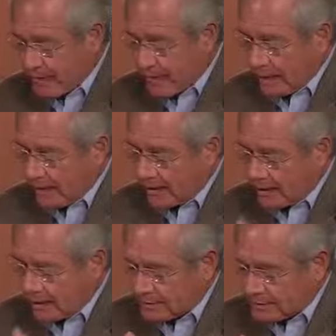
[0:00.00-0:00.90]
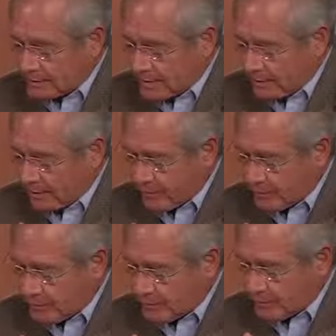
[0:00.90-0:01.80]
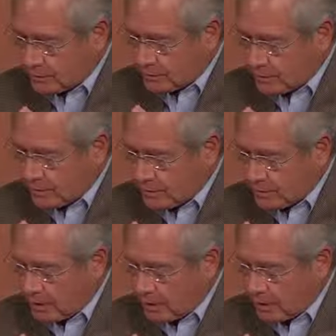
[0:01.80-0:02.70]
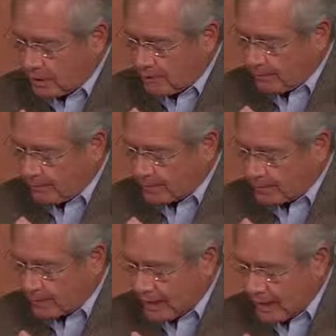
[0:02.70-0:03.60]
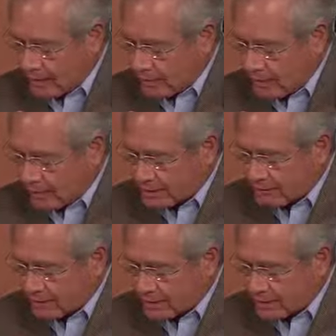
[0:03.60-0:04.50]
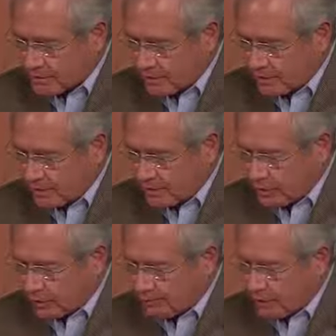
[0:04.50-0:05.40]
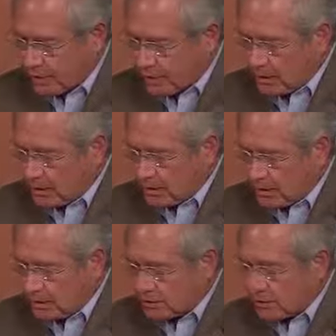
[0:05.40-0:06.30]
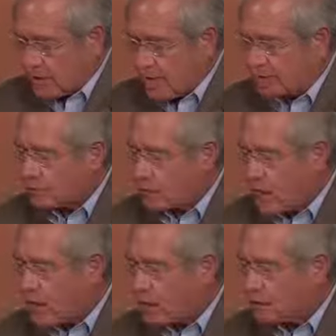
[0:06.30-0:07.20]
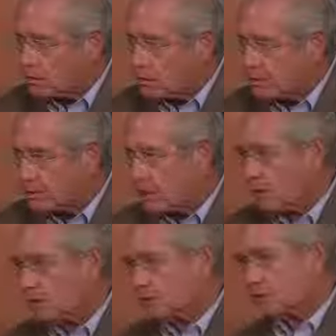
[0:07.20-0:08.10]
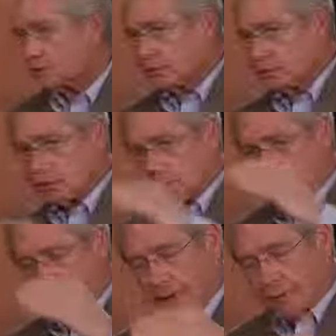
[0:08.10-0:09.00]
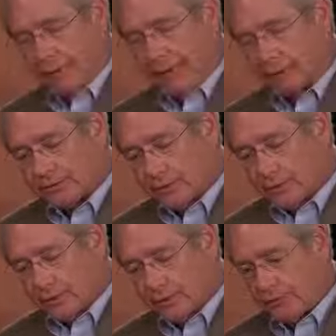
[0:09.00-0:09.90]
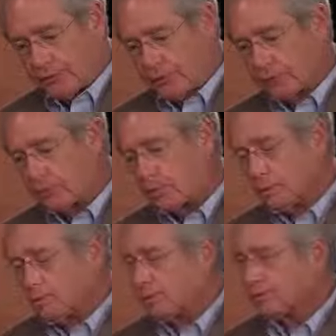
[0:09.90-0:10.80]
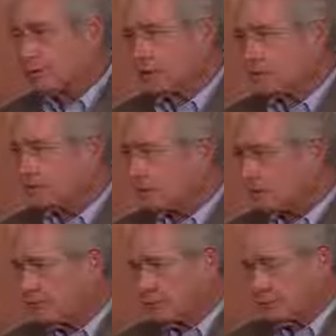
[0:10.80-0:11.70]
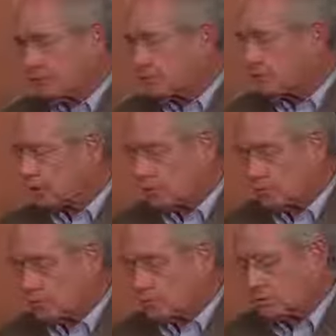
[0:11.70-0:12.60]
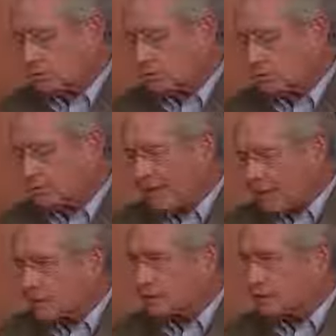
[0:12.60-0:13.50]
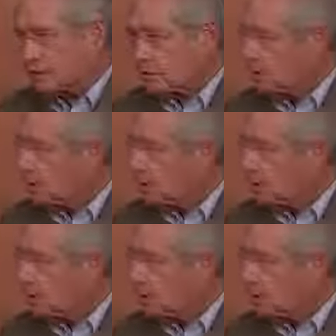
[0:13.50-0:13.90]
-hmm. Let, us um, to the uh, um, to the abstract of discussing theater it's alive and well. I mean, they always, it's on a bouncing curve, you know, nobody wants to go. Television is a huge competitor.